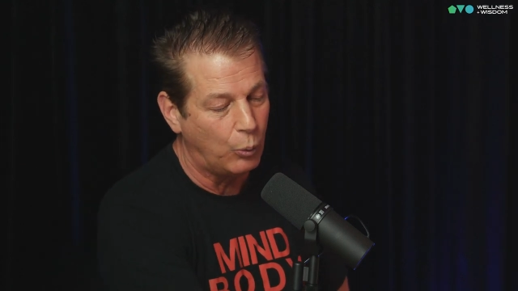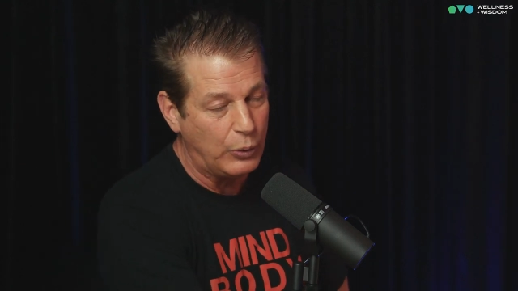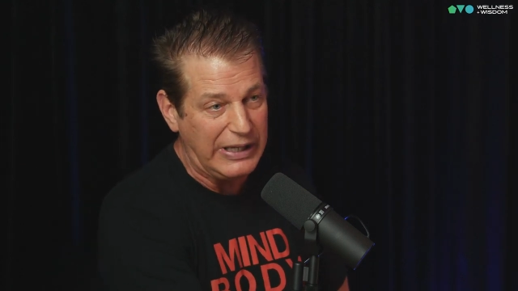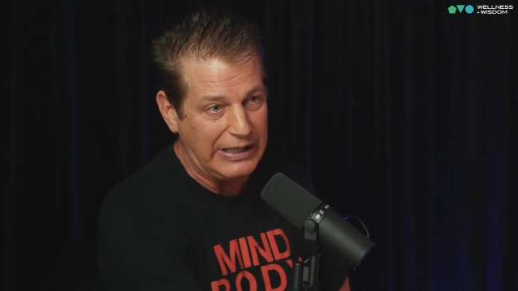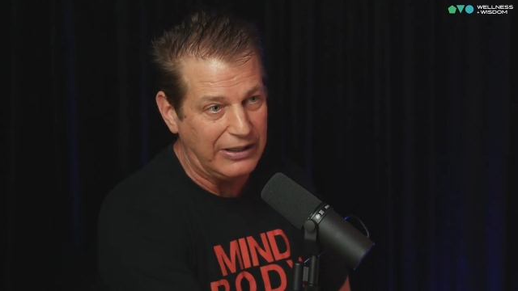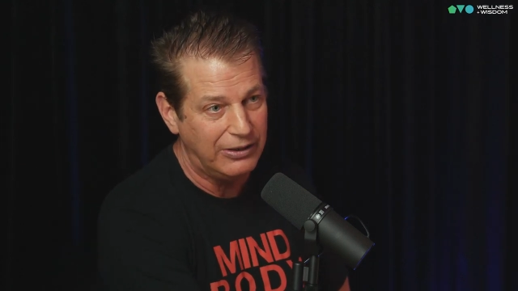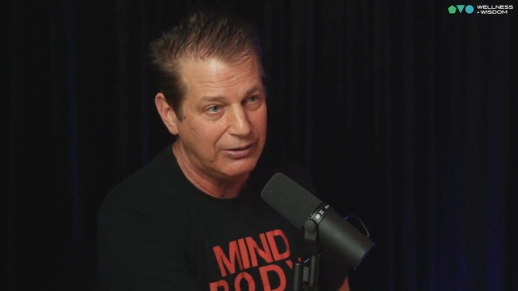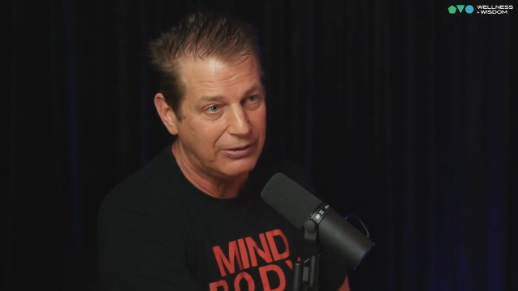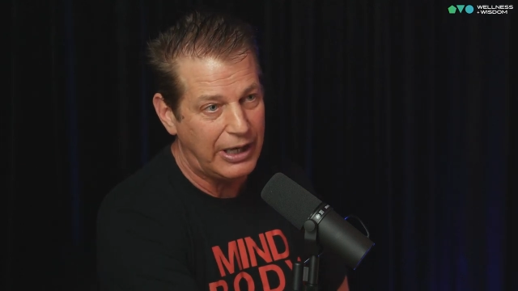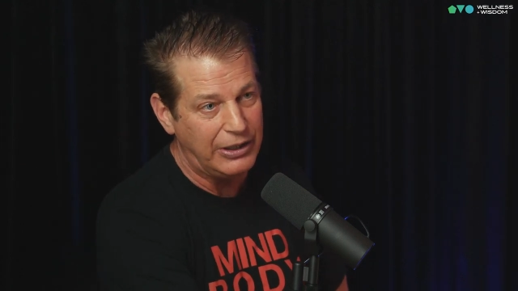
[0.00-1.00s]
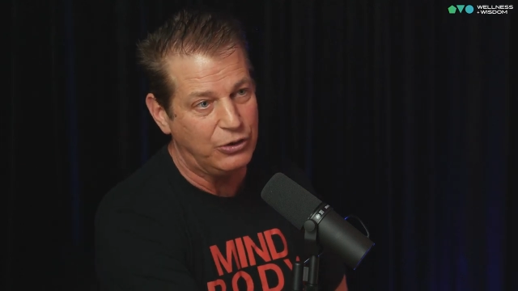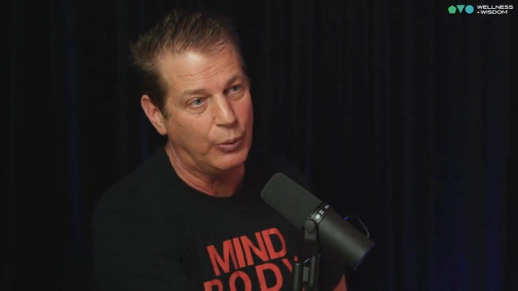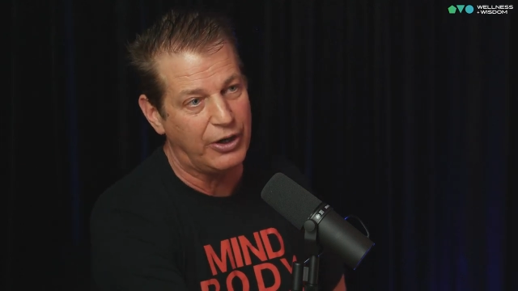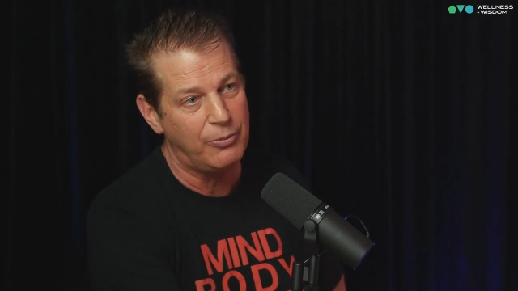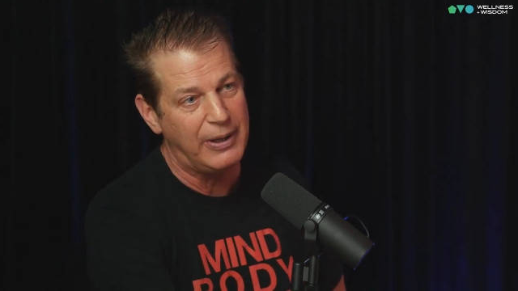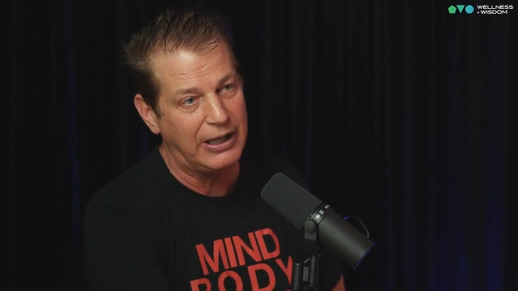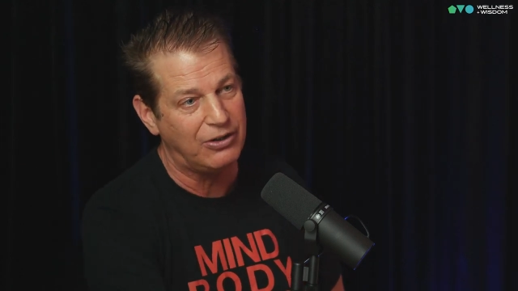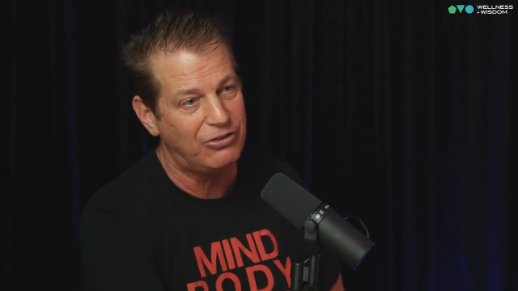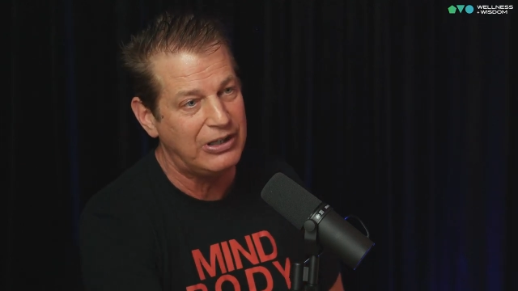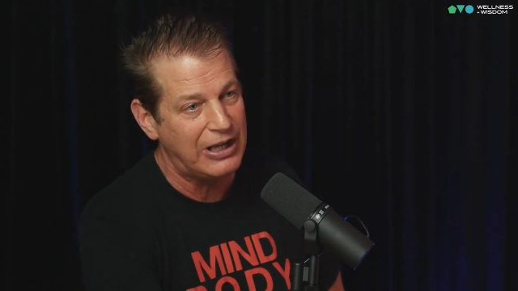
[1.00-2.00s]
weed and you wanted to make
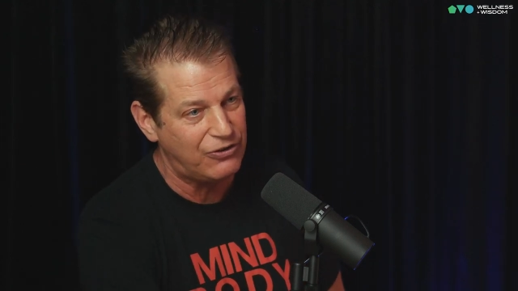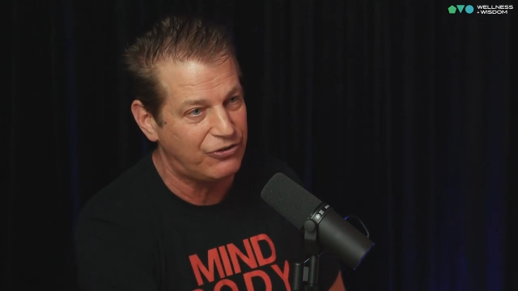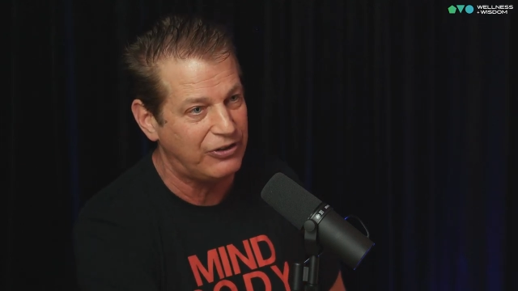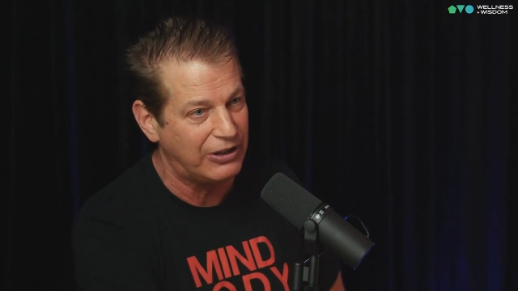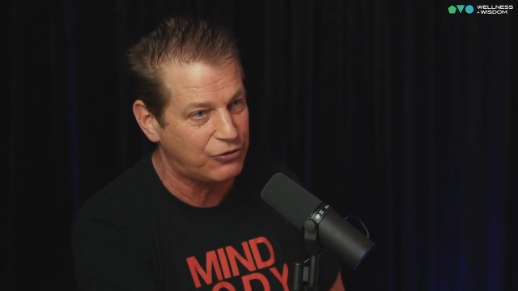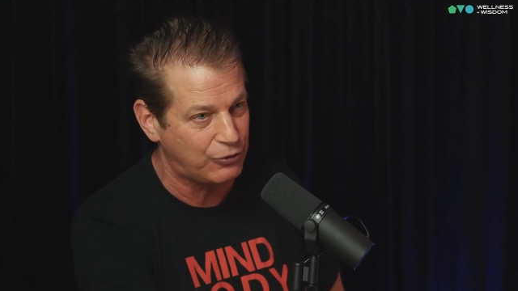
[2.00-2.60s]
a THC